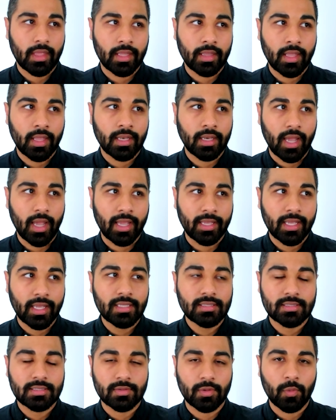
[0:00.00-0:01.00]
And then I
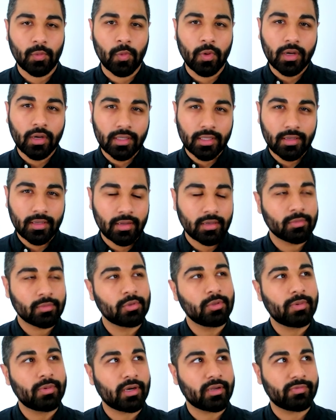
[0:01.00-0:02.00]
guess working on a
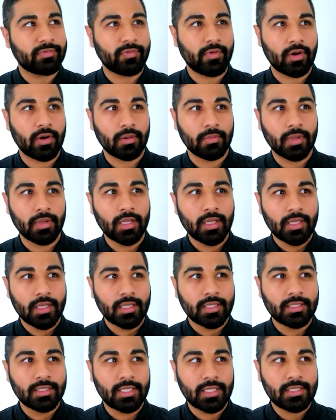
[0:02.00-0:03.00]
blueberry farm,
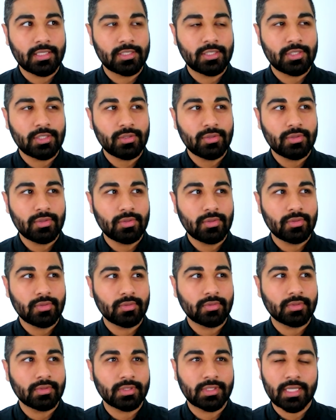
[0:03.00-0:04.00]
did
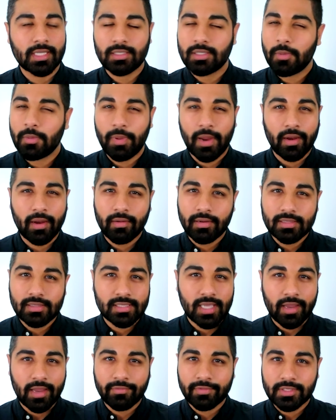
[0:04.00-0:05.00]
your
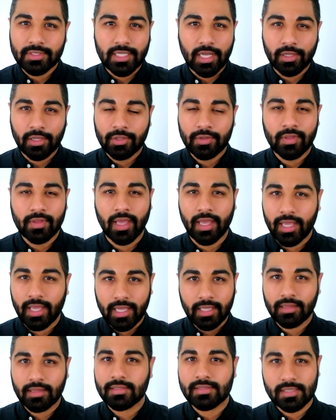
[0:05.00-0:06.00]
parents ever tell you that,
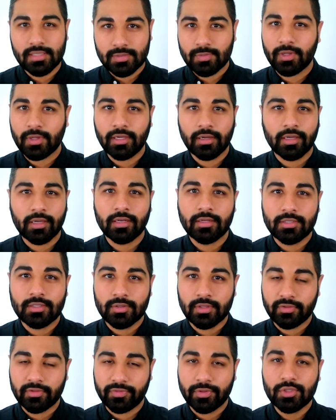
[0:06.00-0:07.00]
hey, this is what you're going to do
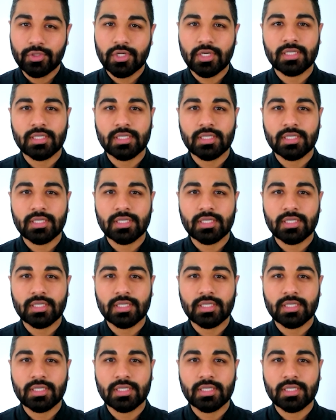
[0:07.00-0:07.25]
in the future?